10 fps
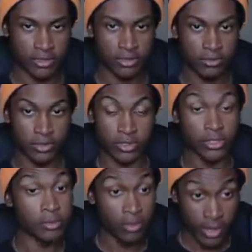seem pretty
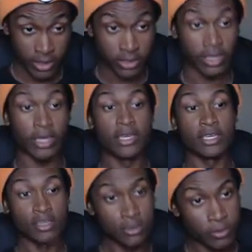good. Braking
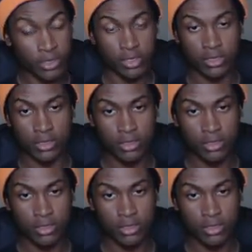is pretty good.